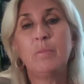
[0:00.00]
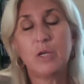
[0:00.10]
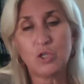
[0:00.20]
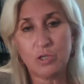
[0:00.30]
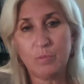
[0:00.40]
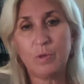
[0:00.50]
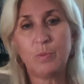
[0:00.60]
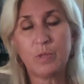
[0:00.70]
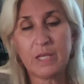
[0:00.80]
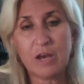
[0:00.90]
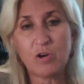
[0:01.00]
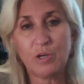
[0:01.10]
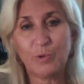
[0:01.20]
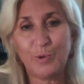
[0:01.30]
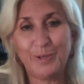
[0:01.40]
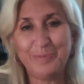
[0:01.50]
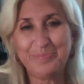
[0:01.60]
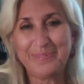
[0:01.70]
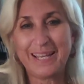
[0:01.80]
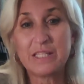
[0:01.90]
make sure you put it with the carrier oil
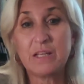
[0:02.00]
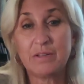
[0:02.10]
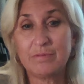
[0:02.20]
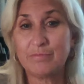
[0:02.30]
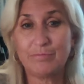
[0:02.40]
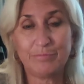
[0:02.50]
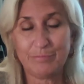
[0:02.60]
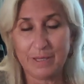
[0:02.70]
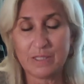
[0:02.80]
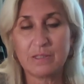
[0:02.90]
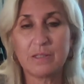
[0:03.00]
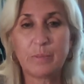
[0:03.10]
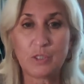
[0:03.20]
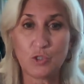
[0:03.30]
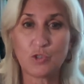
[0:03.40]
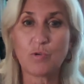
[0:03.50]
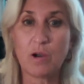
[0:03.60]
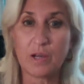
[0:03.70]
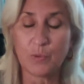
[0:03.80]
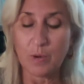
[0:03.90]
because it is a little bit too
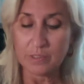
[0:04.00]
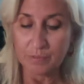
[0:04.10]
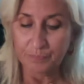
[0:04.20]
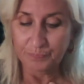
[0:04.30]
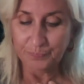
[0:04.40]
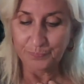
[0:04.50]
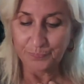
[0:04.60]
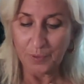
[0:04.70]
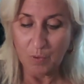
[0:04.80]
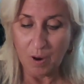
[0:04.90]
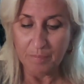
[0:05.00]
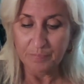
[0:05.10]
strong otherwise. Okay.